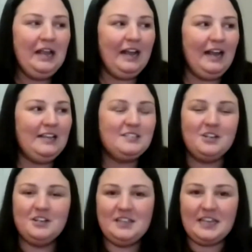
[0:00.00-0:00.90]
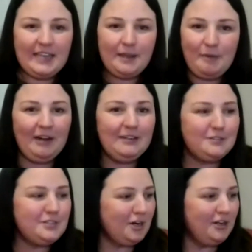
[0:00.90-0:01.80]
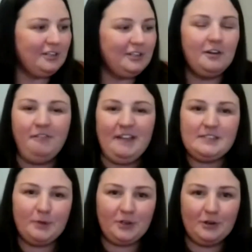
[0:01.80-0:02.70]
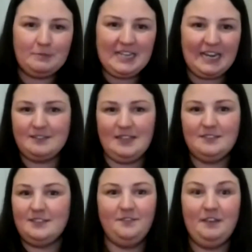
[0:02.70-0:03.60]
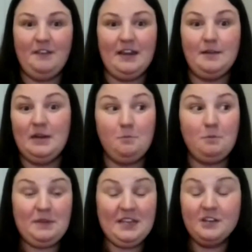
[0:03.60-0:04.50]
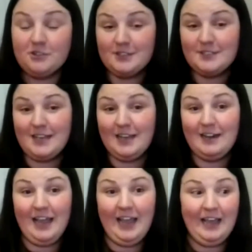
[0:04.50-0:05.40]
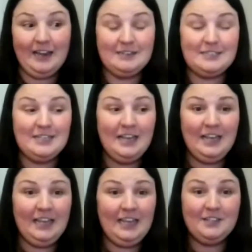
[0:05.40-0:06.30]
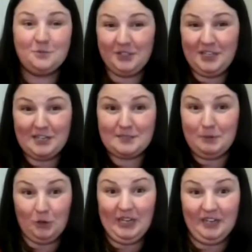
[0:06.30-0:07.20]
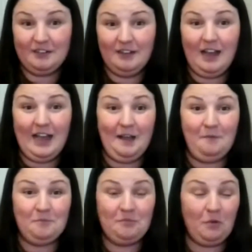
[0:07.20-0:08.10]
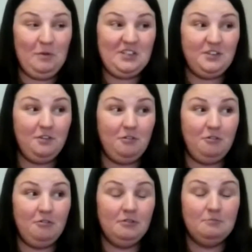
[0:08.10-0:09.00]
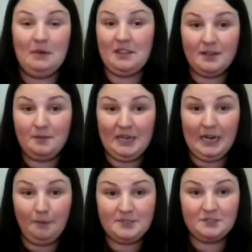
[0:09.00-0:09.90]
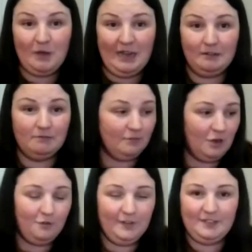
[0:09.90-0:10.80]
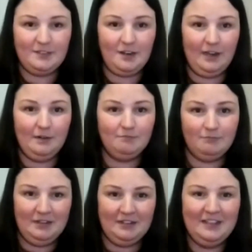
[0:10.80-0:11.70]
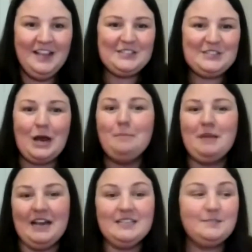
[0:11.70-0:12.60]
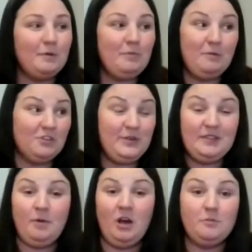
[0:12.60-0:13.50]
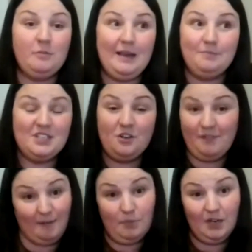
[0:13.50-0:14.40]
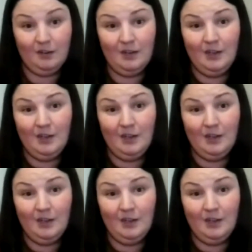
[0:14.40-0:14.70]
I started thinking about it and started a little Facebook group to get a sense of if anybody would be interested. And it's really exploded. We do monthly meetups when COVID is not stopping us, but we were doing them all the way up to November,